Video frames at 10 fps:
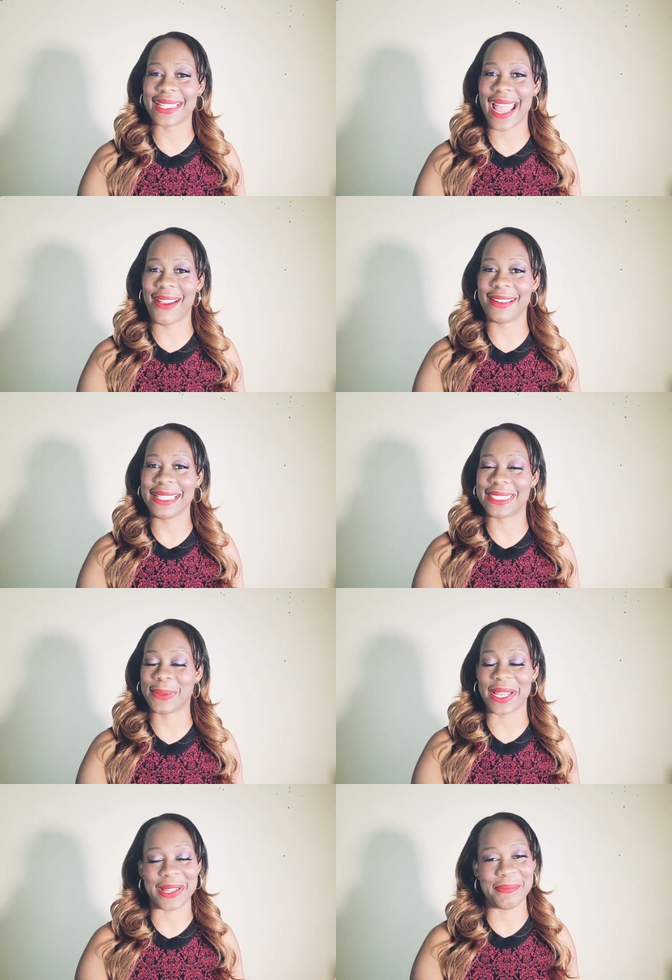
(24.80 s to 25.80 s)
Karaleise.
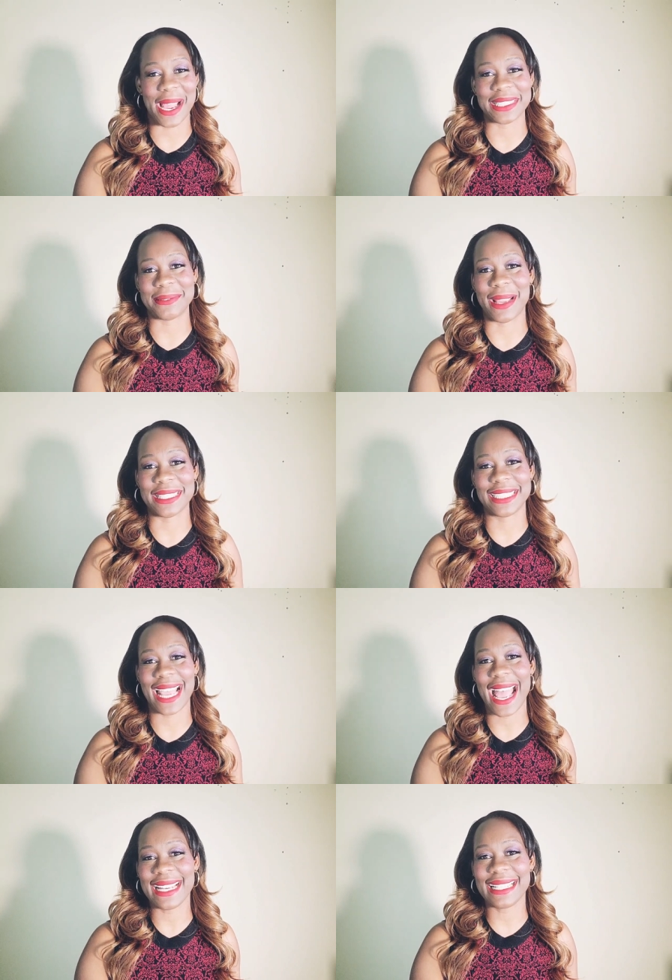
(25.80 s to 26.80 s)
Welcome back to my
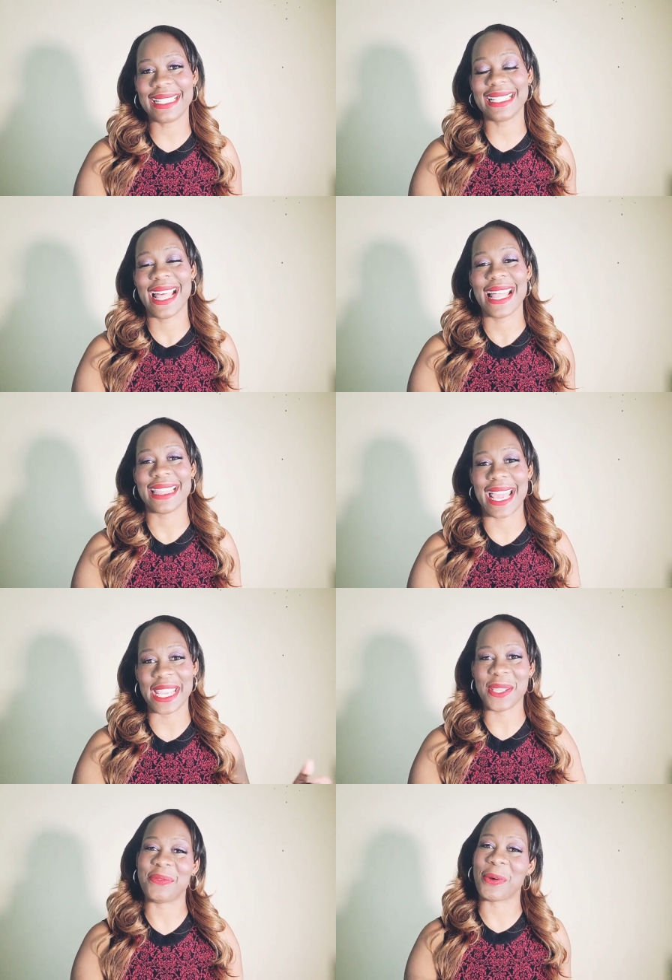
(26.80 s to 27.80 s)
channel.
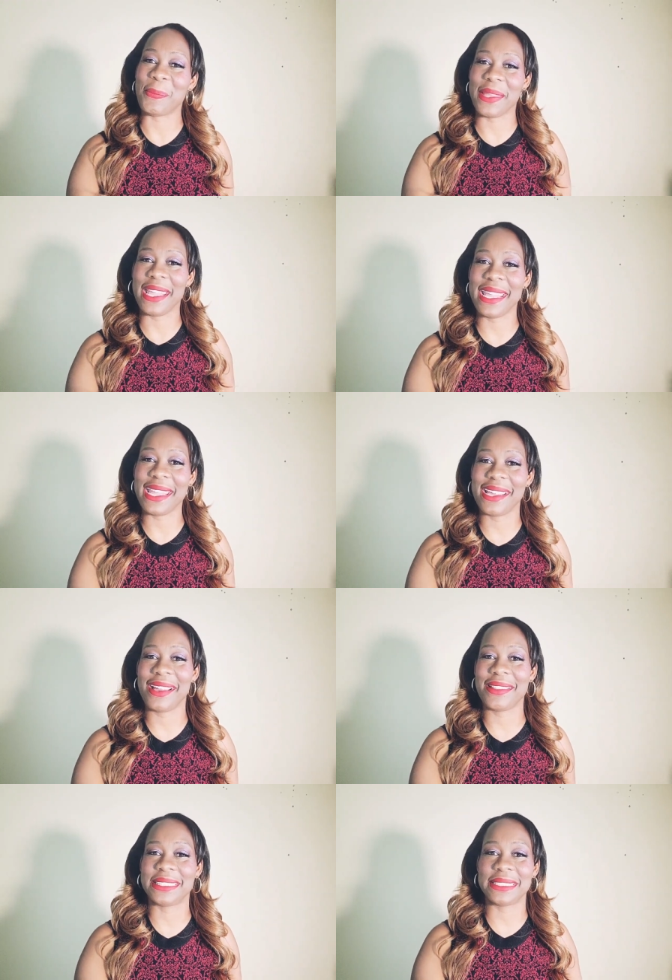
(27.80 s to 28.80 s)
Thank you for being here.
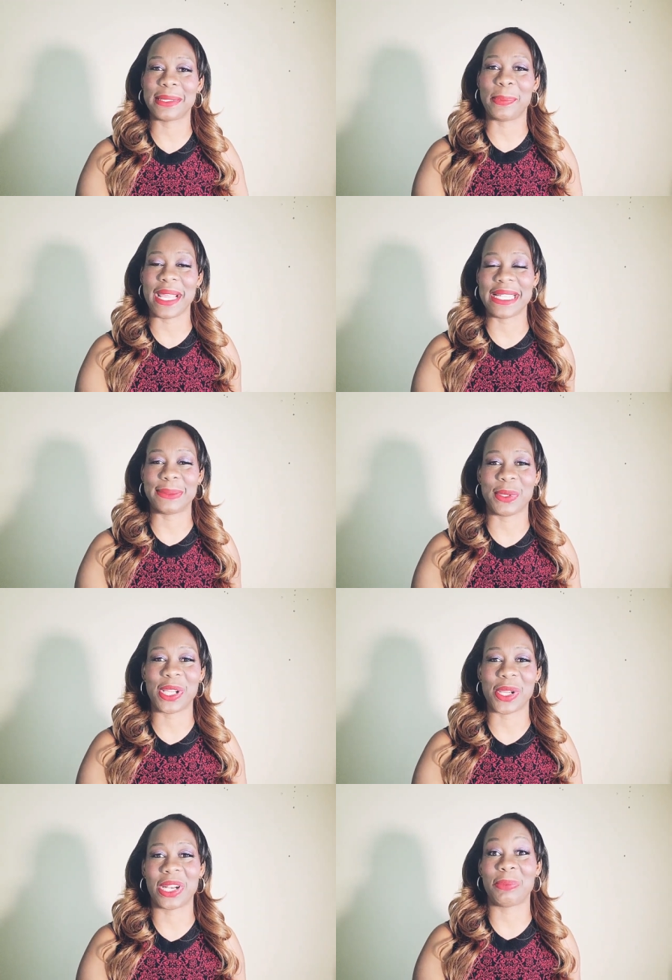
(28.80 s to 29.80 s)
This is the place where you
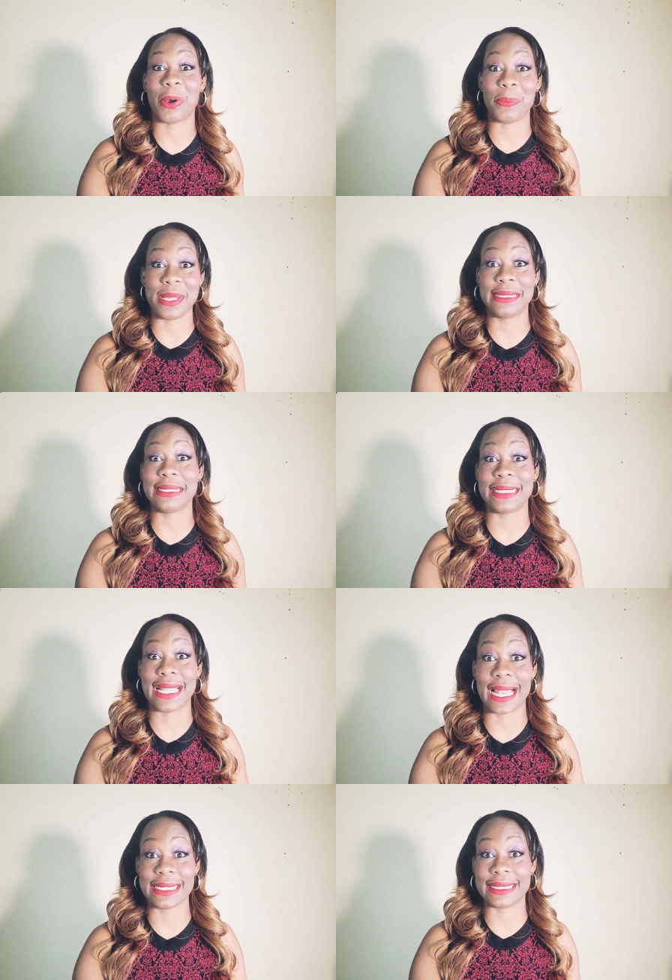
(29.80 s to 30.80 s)
learn about business
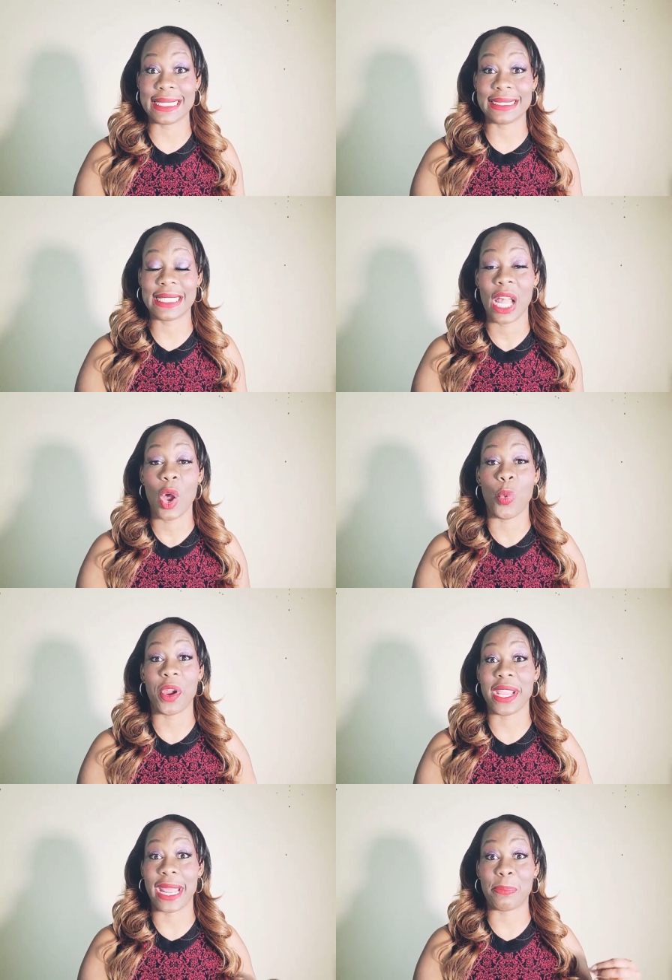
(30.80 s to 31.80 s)
analysis,
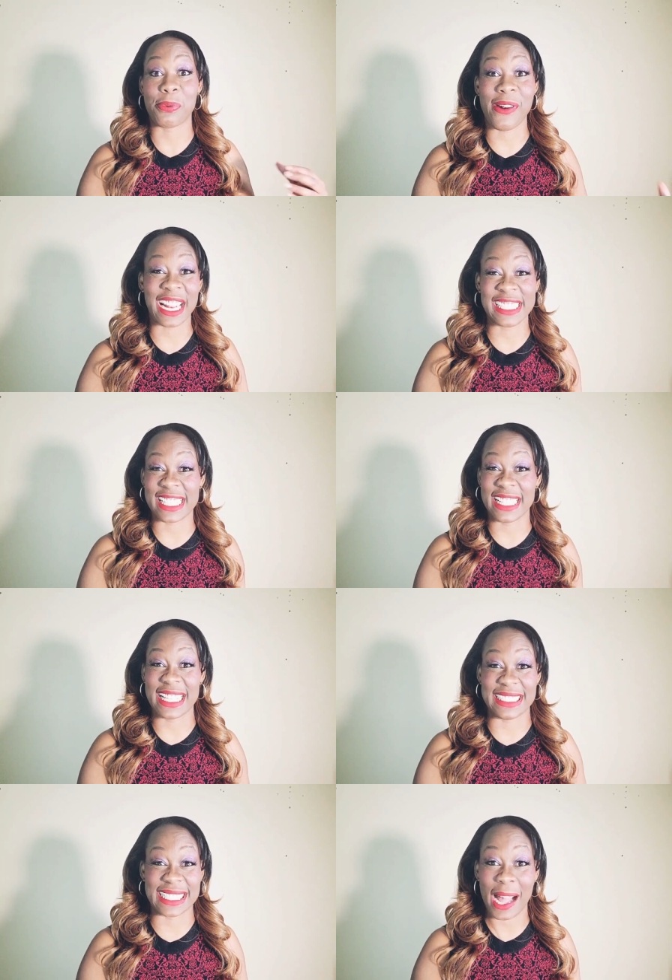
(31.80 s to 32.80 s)
where you get practical
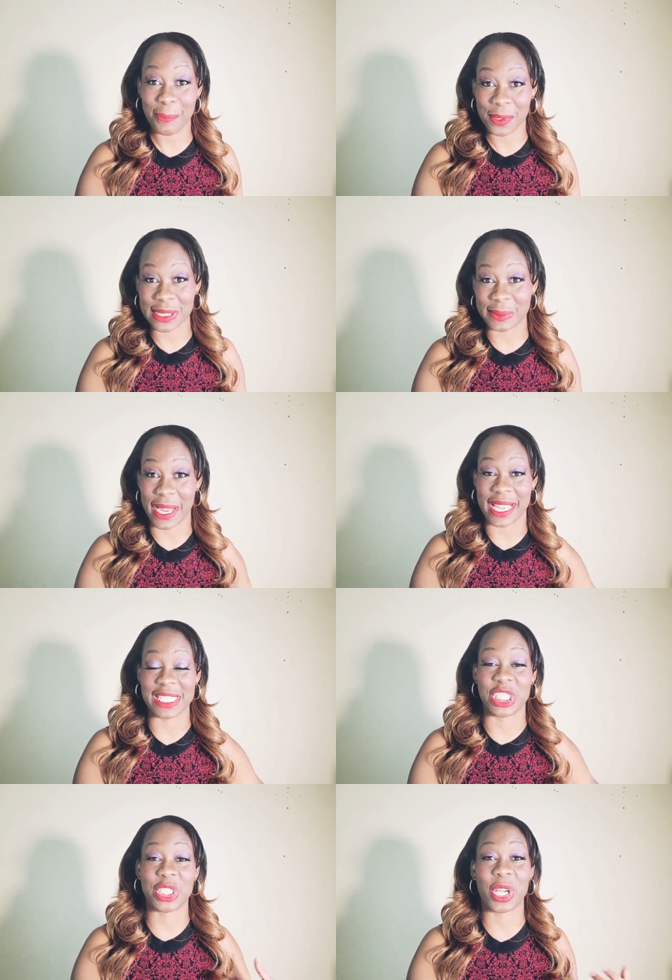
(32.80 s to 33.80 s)
examples, where I
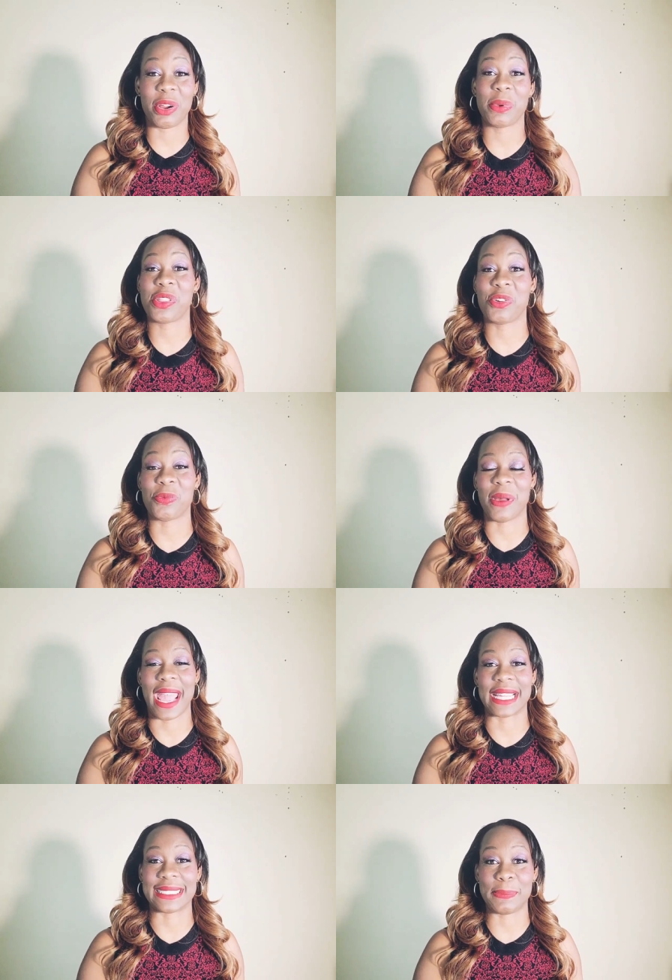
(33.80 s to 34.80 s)
can share with you my
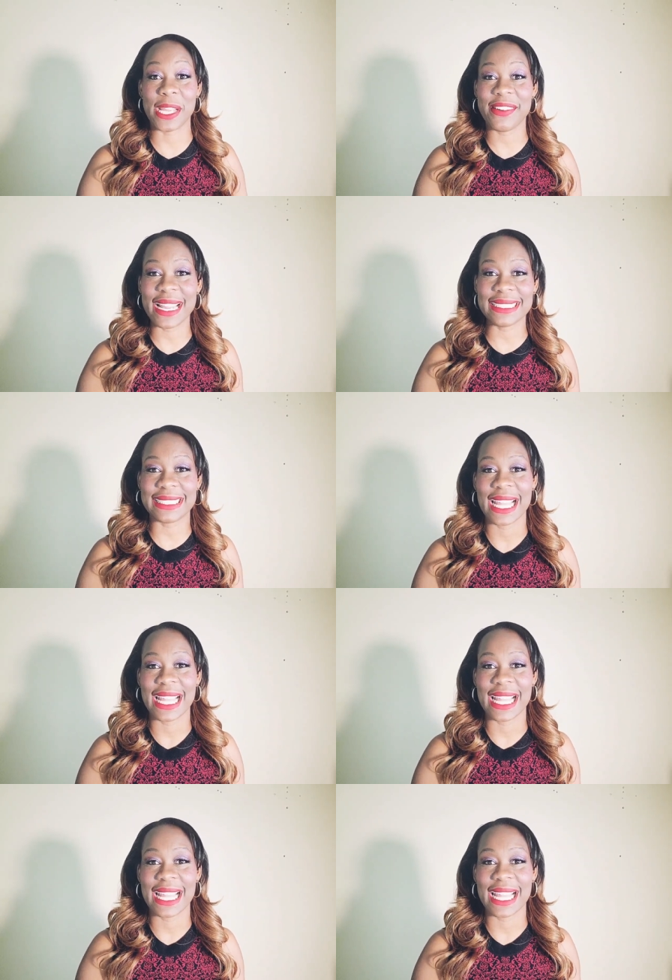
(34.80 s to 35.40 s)
experience.